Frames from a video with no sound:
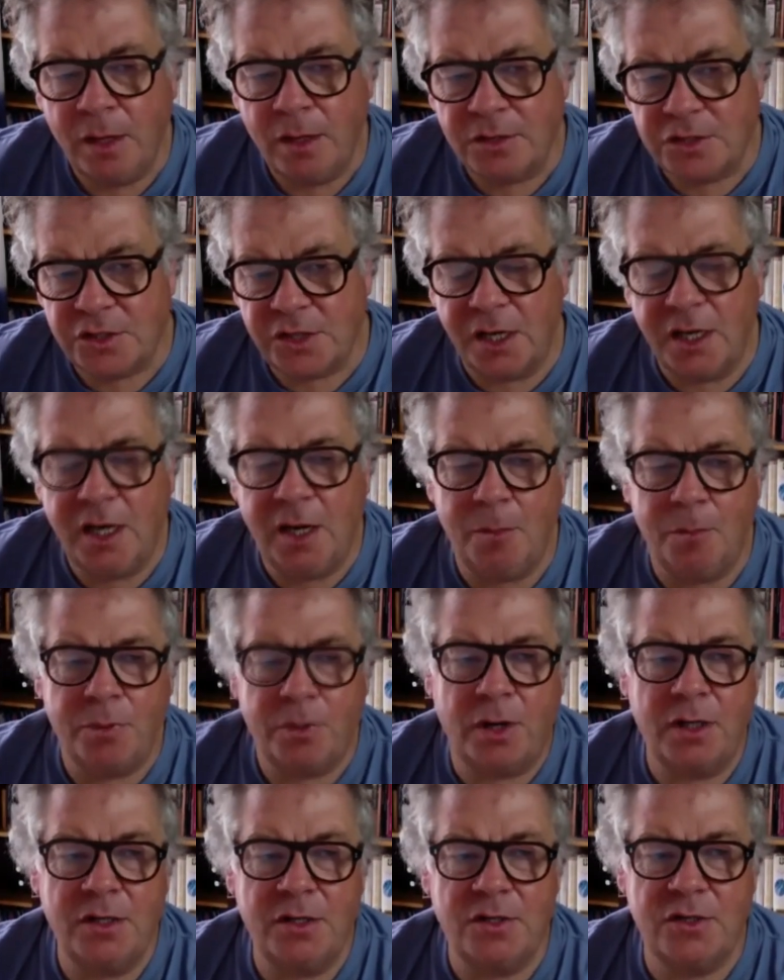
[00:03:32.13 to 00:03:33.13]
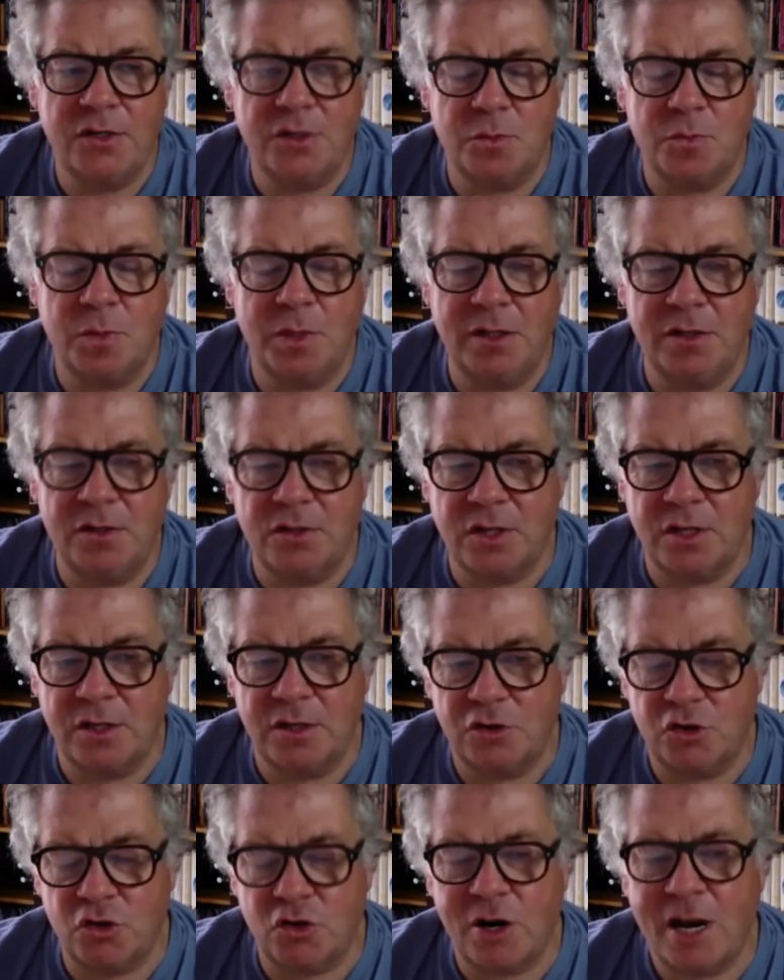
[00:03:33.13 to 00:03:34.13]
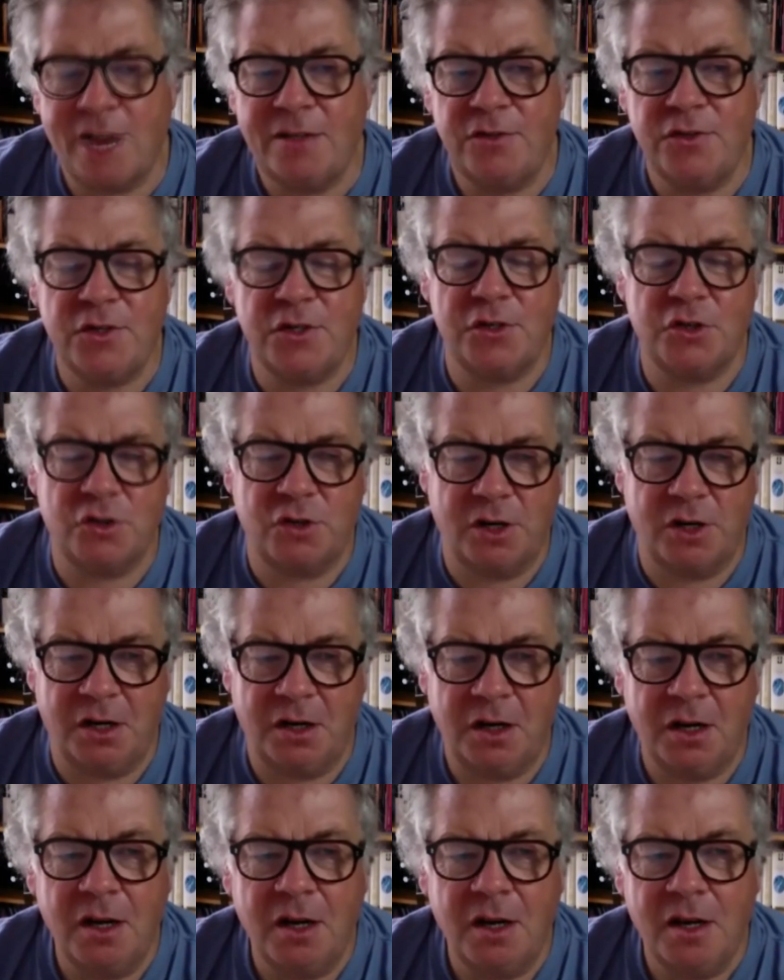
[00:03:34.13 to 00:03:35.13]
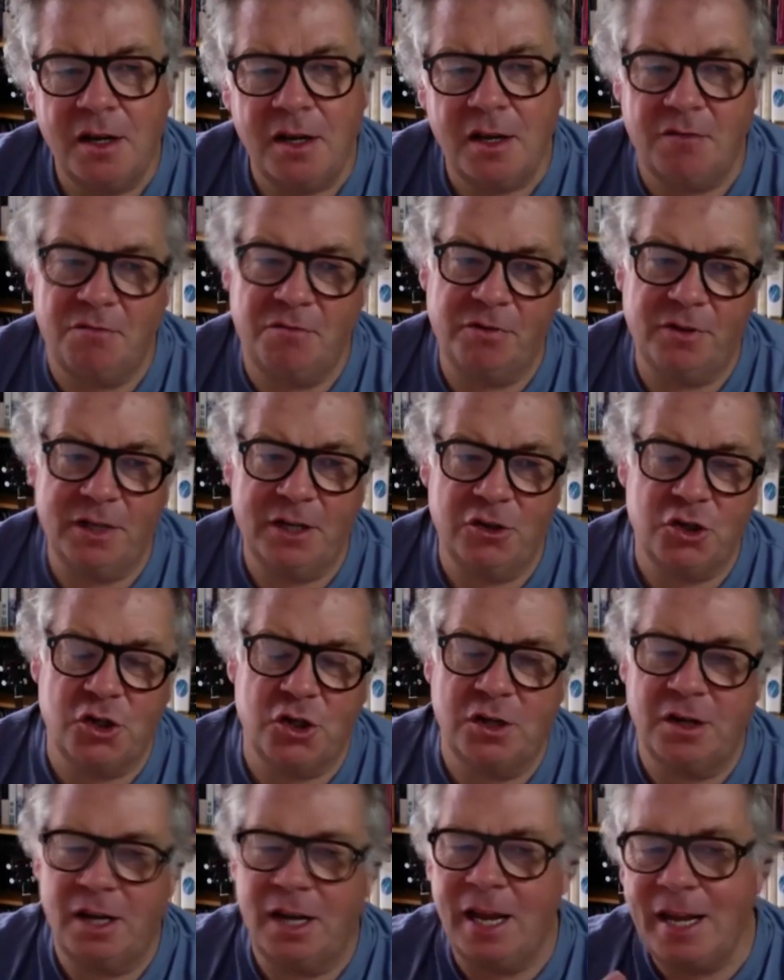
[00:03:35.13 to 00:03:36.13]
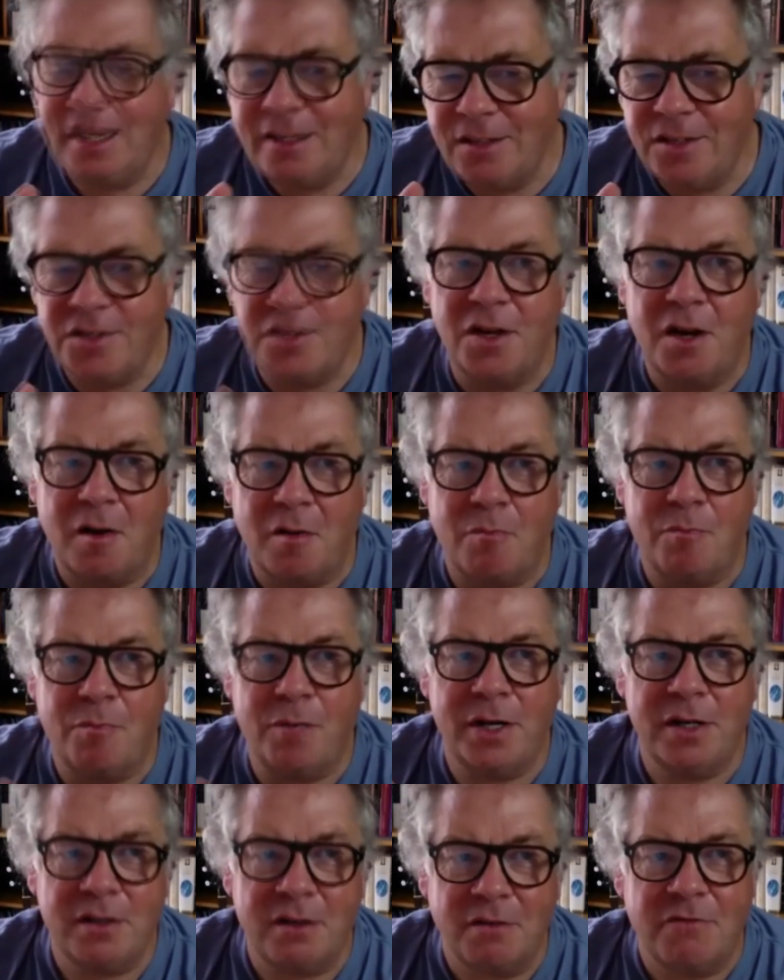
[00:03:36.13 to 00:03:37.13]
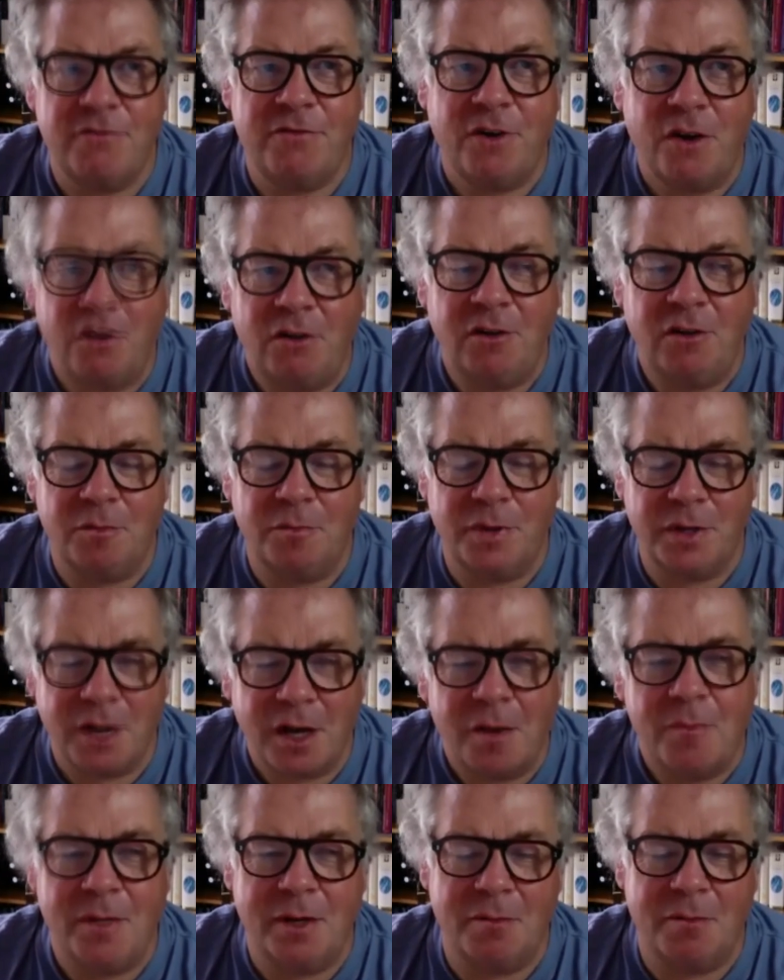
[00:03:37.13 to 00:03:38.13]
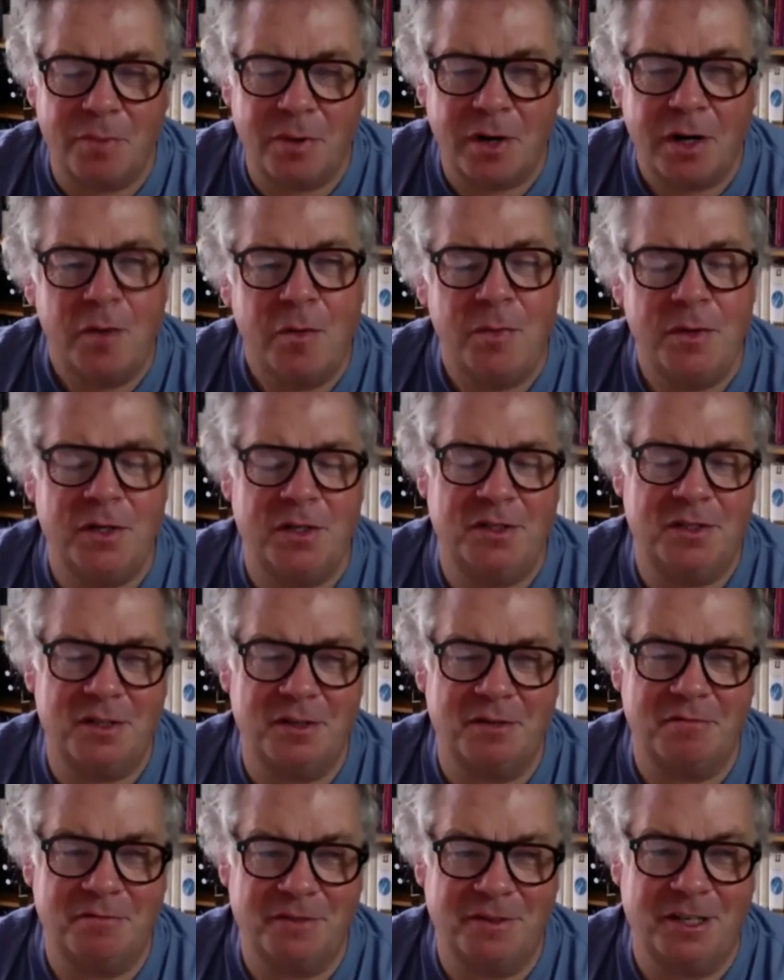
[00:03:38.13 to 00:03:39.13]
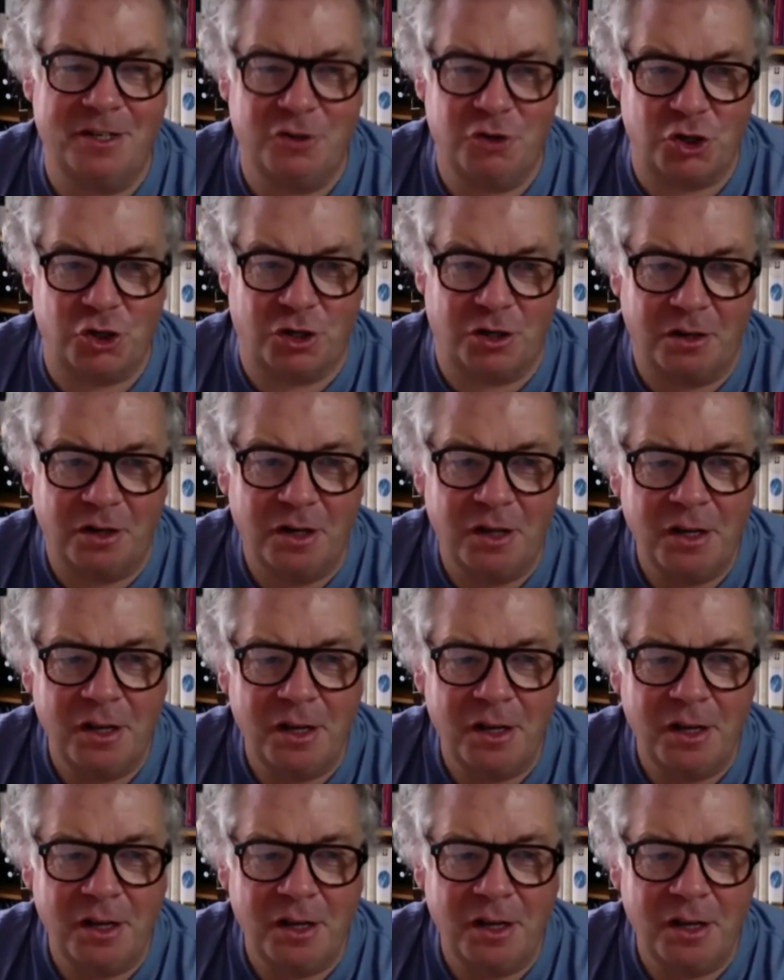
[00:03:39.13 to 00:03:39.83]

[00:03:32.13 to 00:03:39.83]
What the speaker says: Sticky prices means that transitory inflation ends up by default becoming permanent inflation.